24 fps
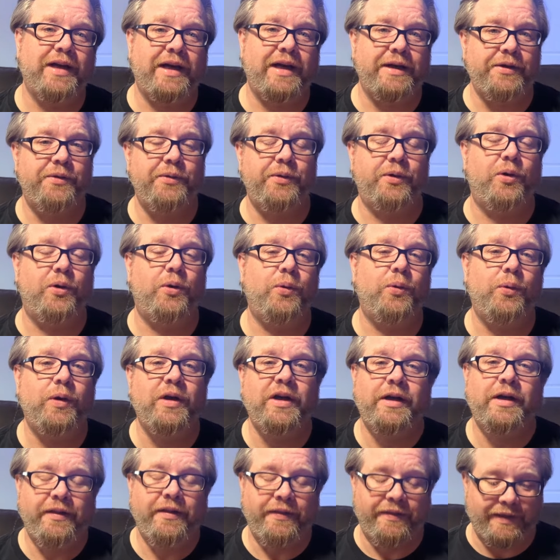you know
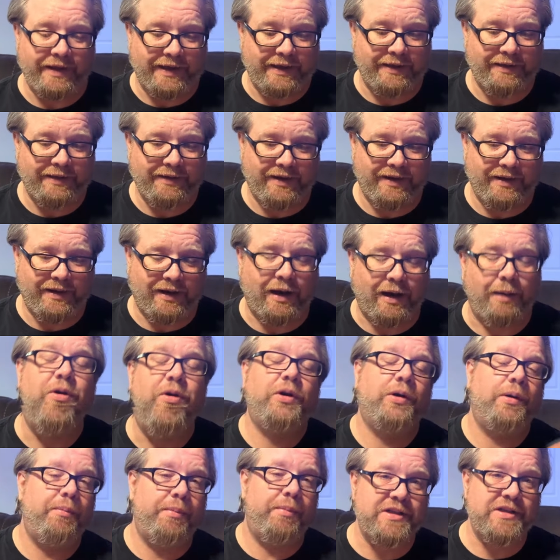that I'm
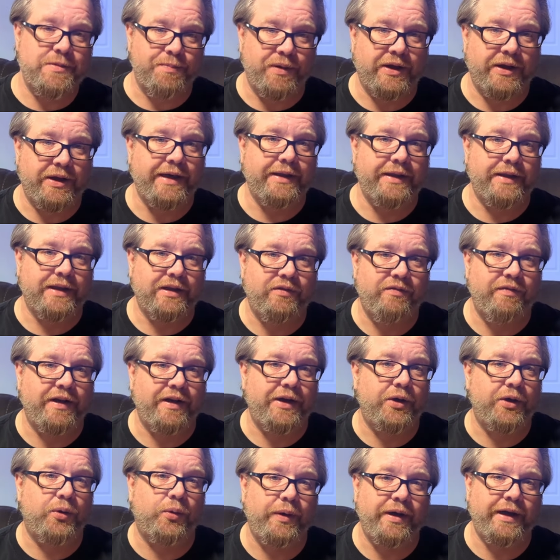going to be splitting this
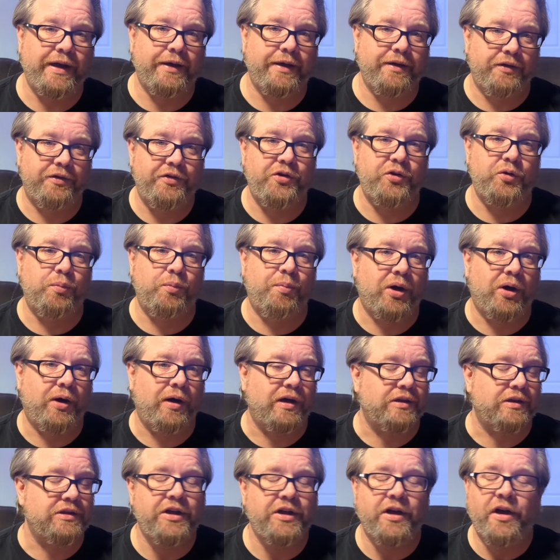video into two
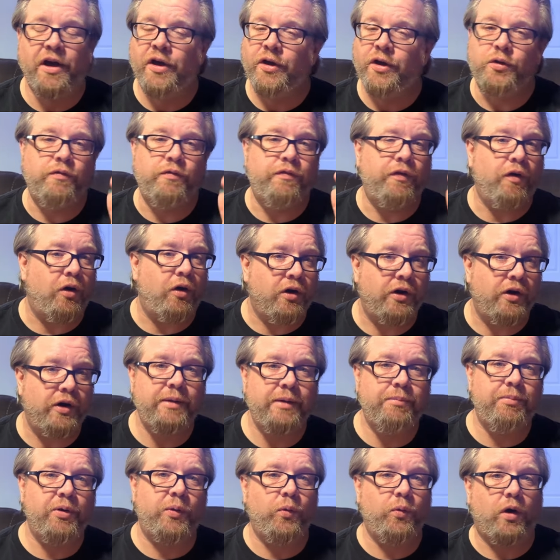parts. You've already
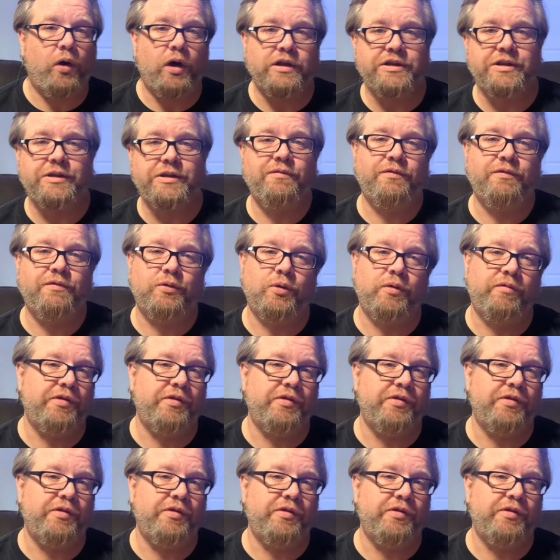been watching for over